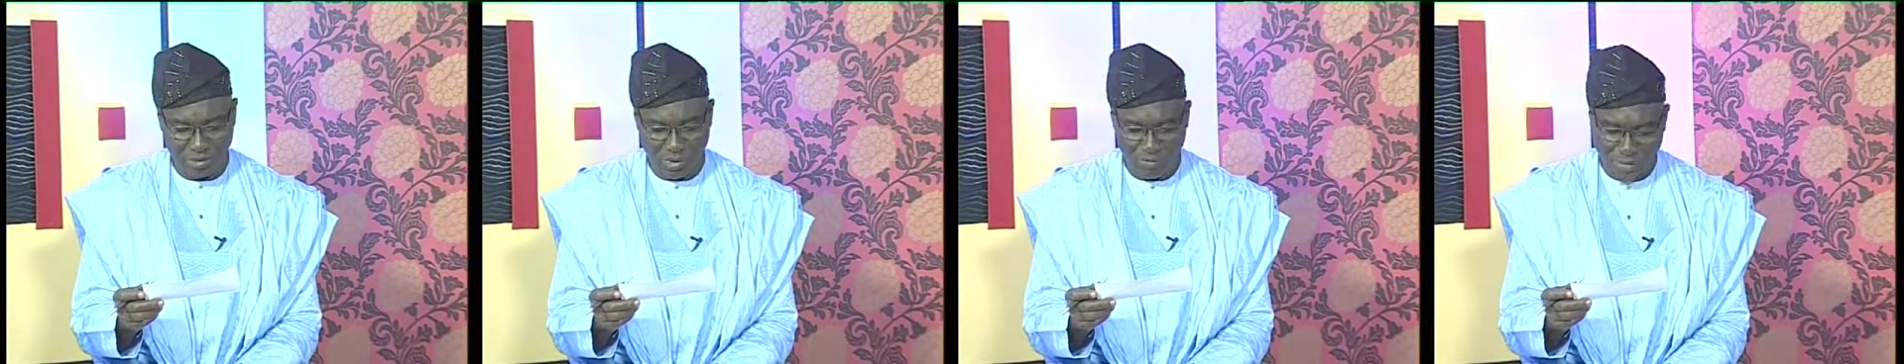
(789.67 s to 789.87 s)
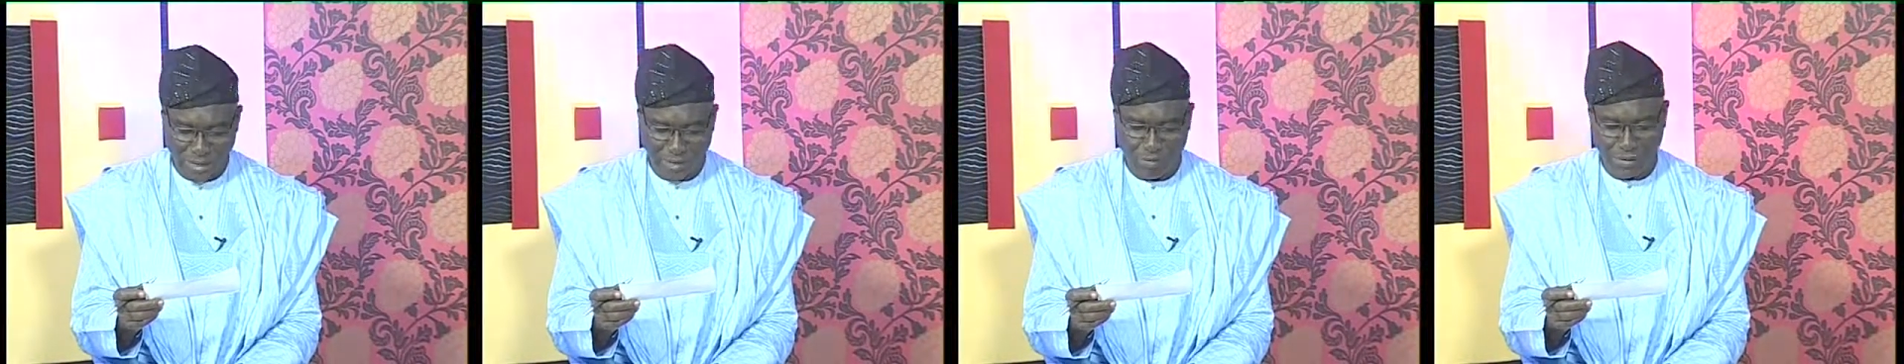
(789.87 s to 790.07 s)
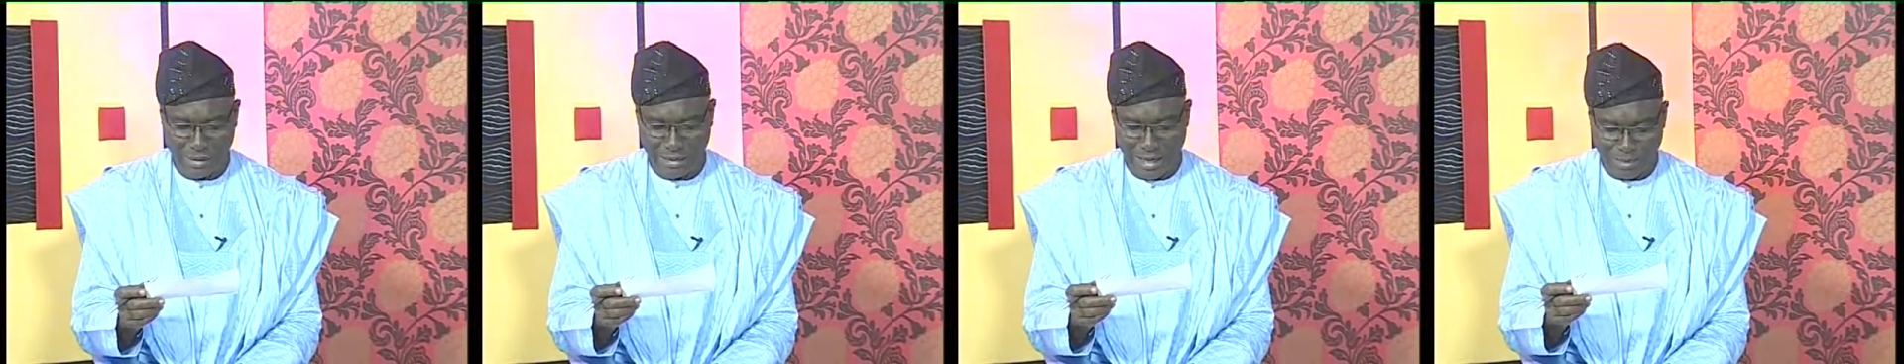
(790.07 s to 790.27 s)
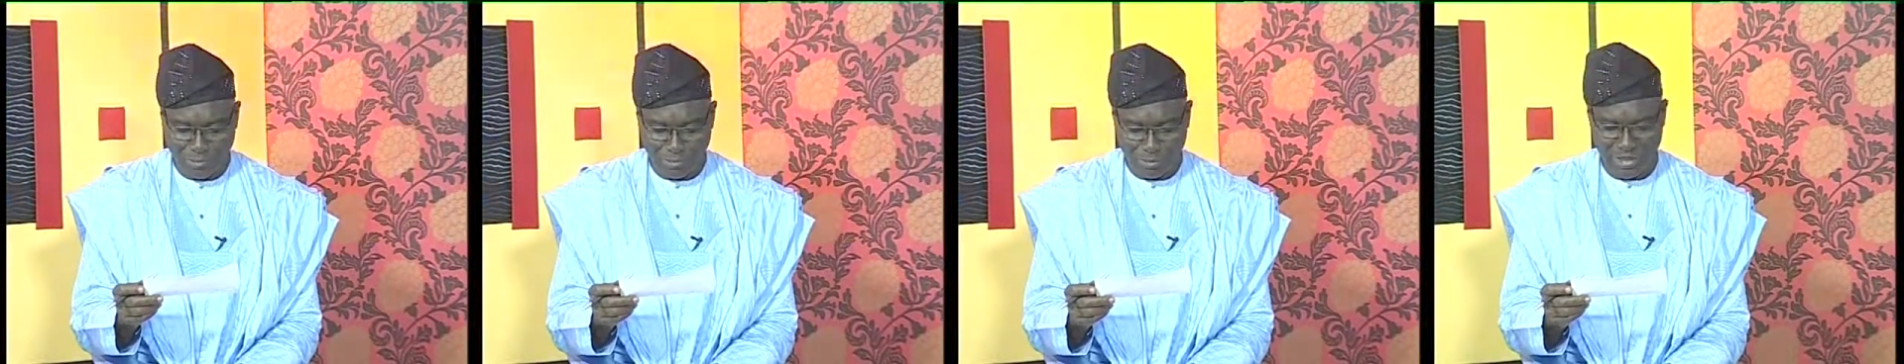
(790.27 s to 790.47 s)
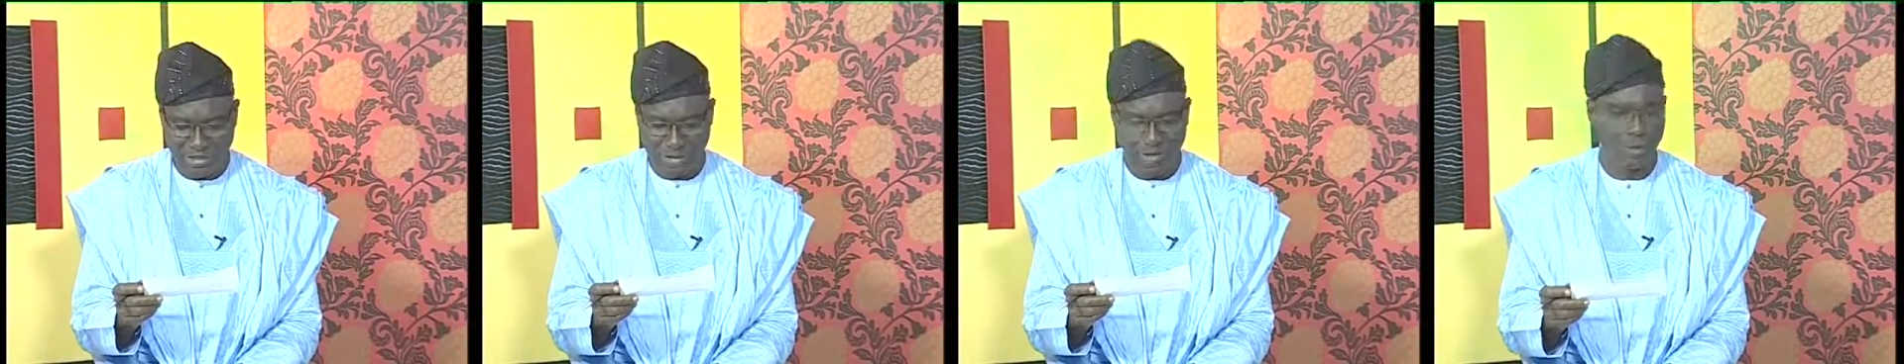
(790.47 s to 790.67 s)
without
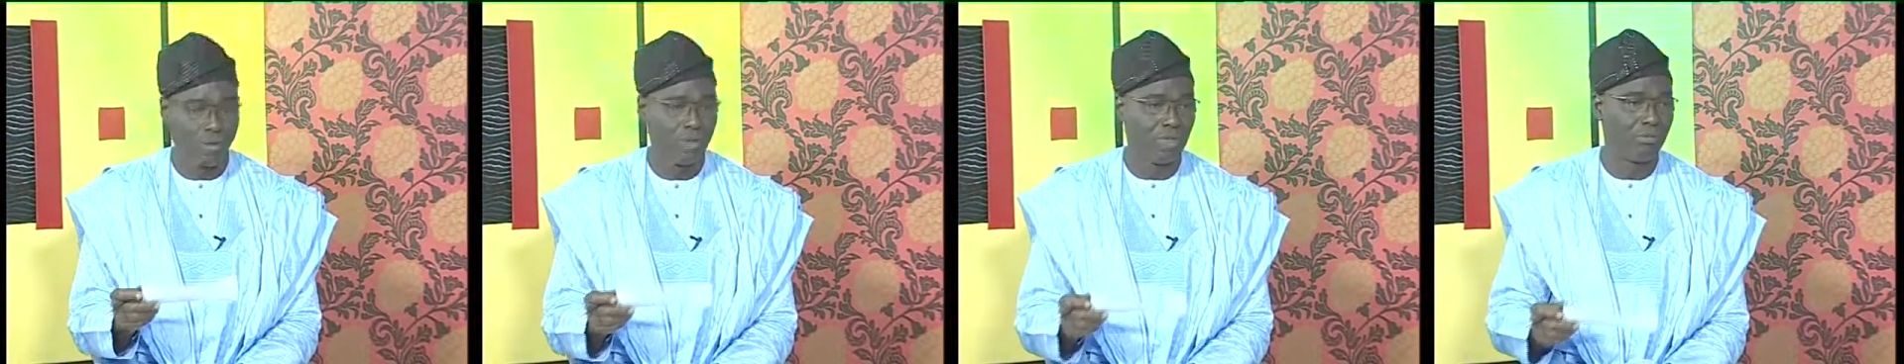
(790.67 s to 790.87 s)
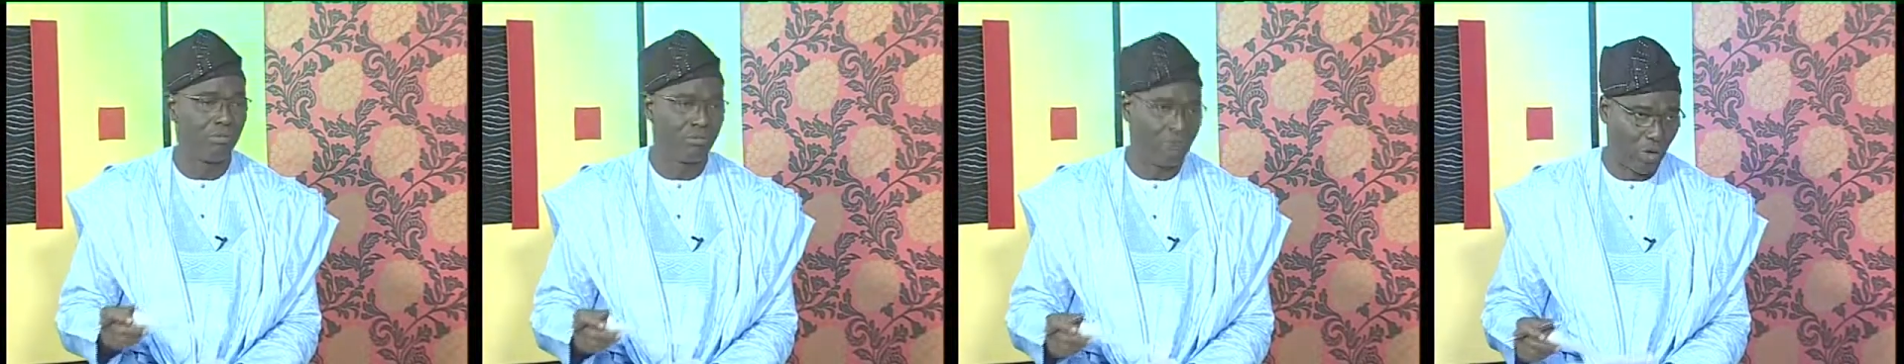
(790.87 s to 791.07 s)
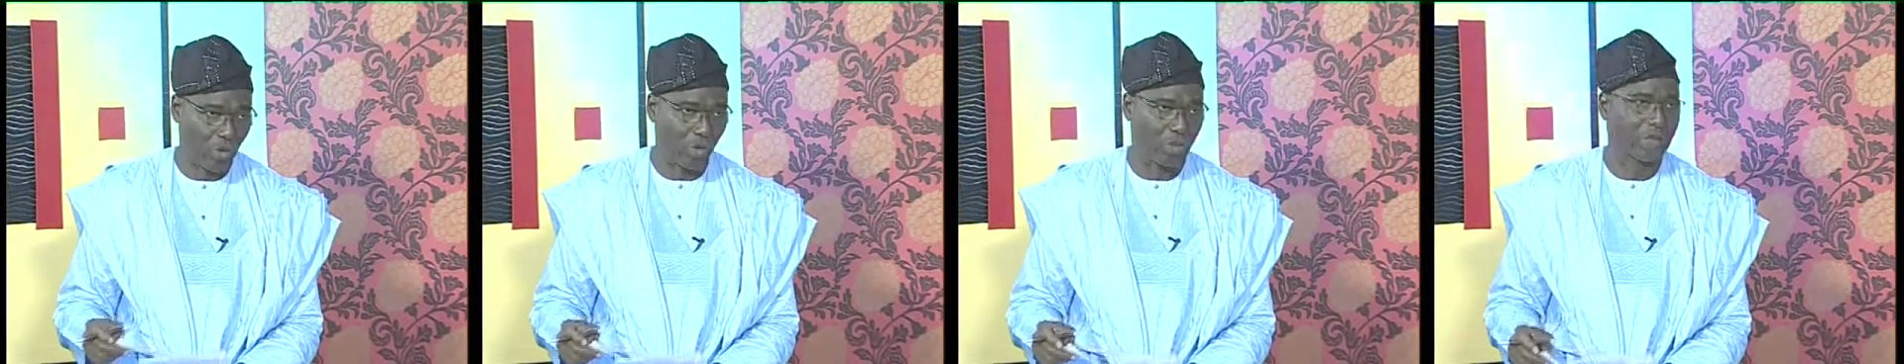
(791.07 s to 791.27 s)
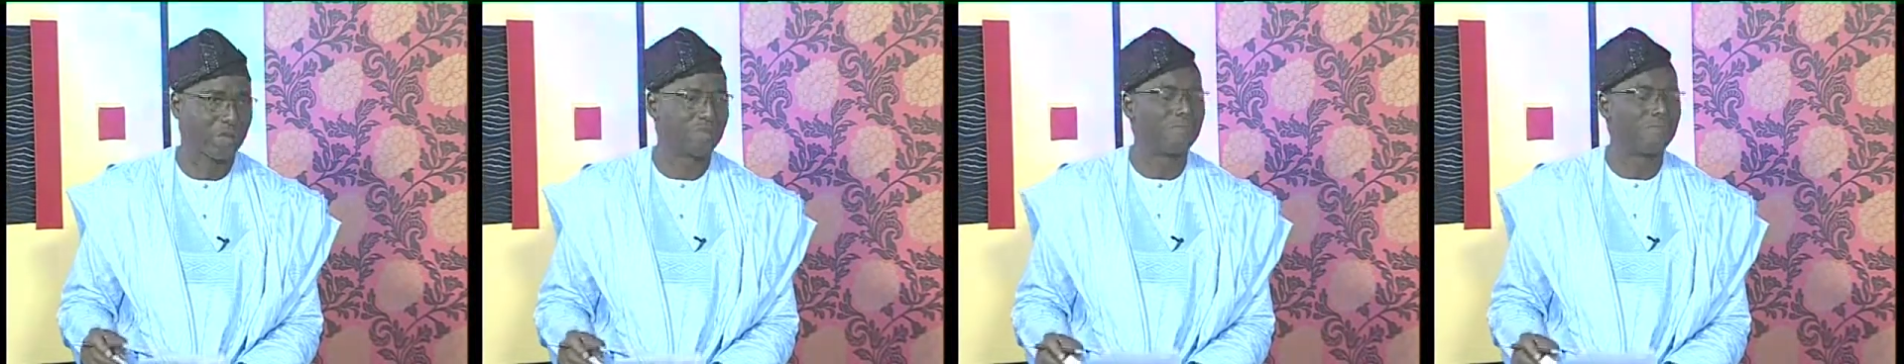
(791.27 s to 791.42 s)
government going broke.